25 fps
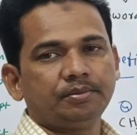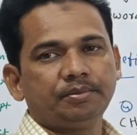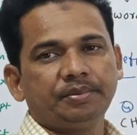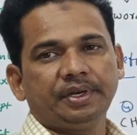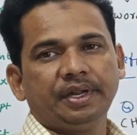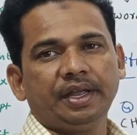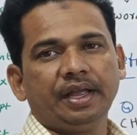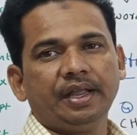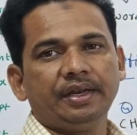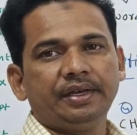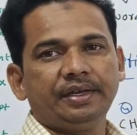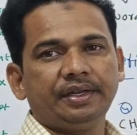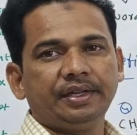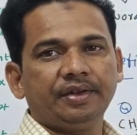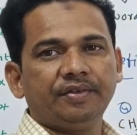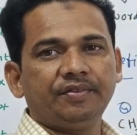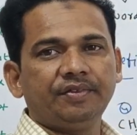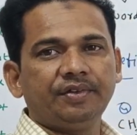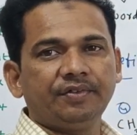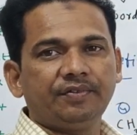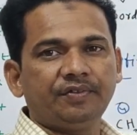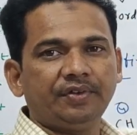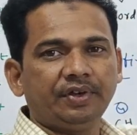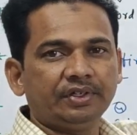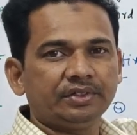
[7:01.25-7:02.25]
priority of
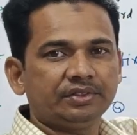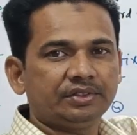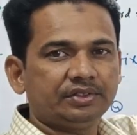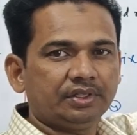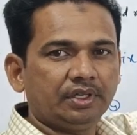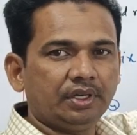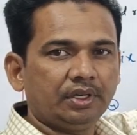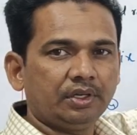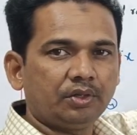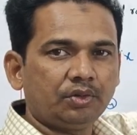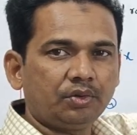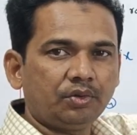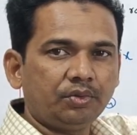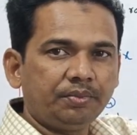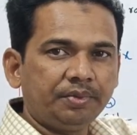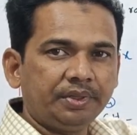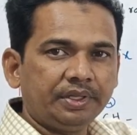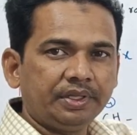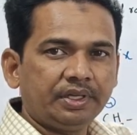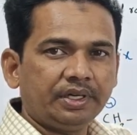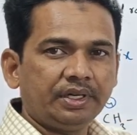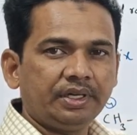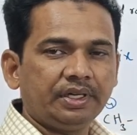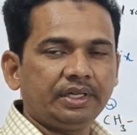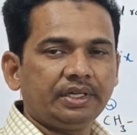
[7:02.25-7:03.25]
the functional group
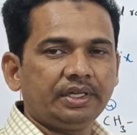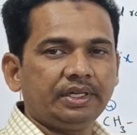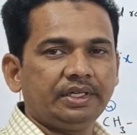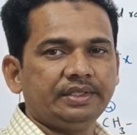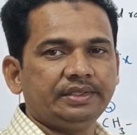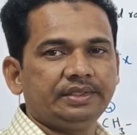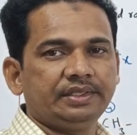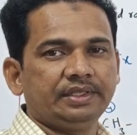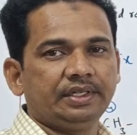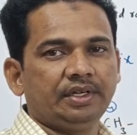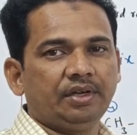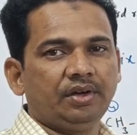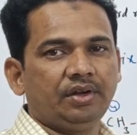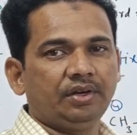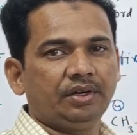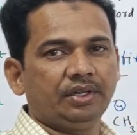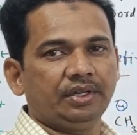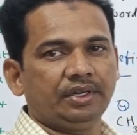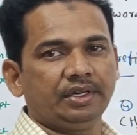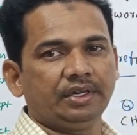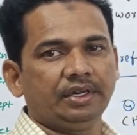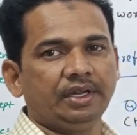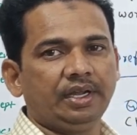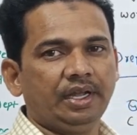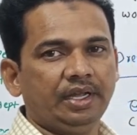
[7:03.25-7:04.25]
in the decreasing
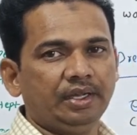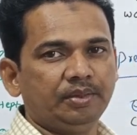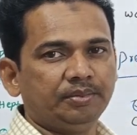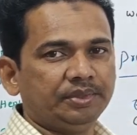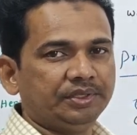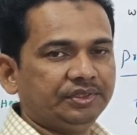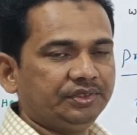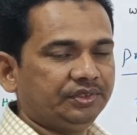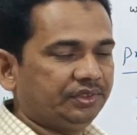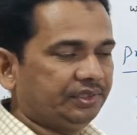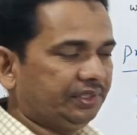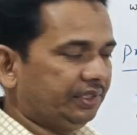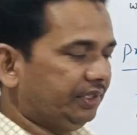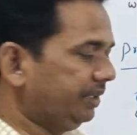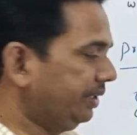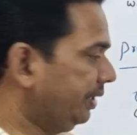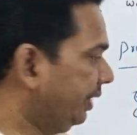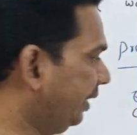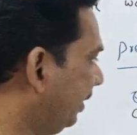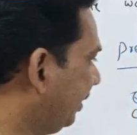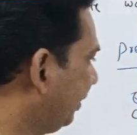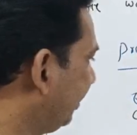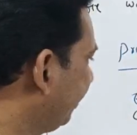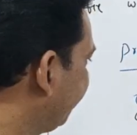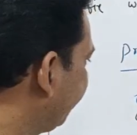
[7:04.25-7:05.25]
order I mentioned
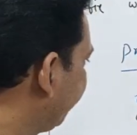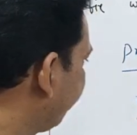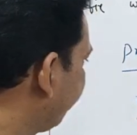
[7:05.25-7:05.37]
here.